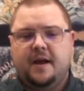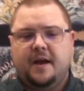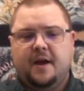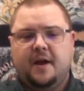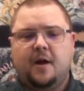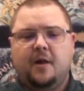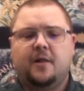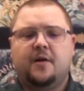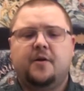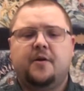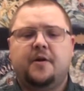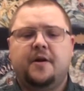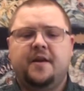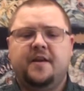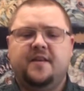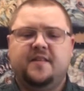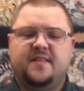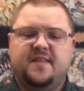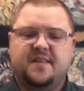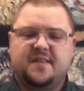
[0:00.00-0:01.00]
color
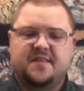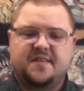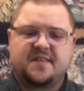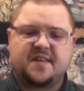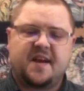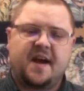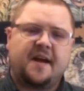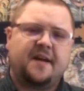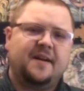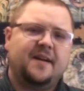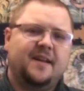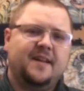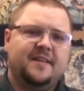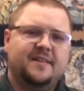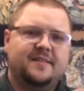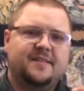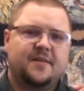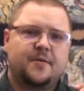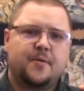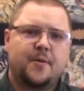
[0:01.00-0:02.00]
is
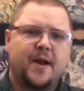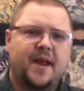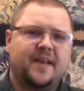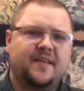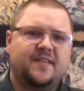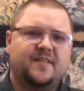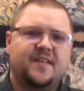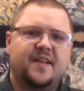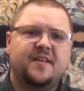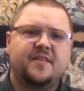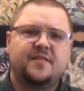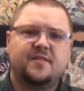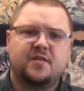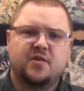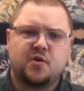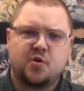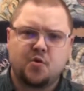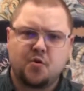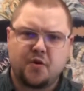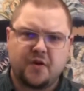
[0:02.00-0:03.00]
scarlet, red and
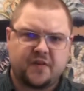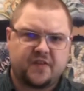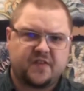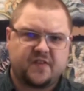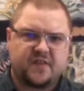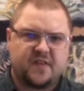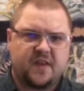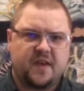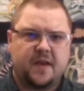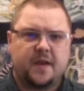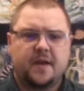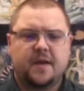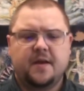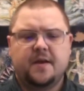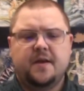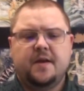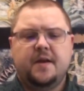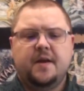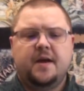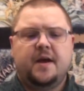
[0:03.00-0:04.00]
rusty.
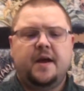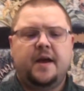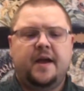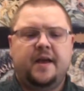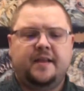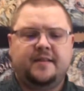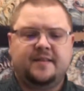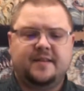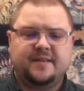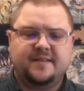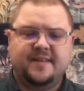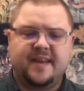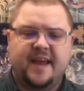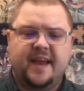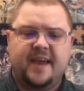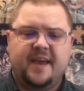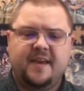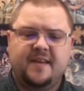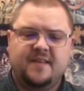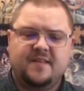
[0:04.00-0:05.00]
And the
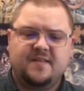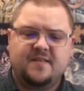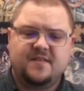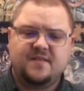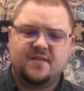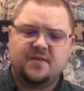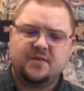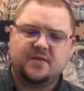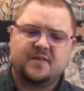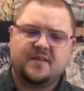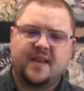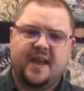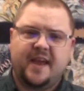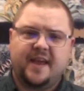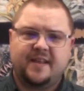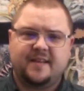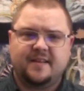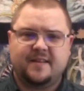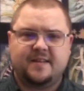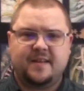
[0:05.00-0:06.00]
day is
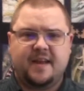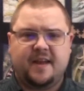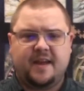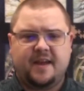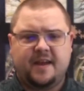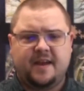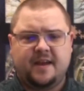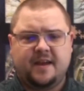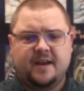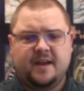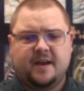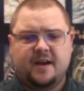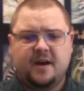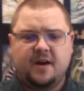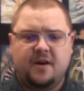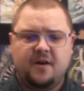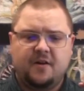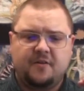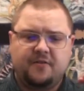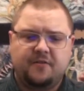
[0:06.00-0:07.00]
Tuesday, the day
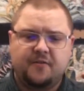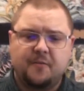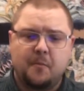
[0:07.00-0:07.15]
of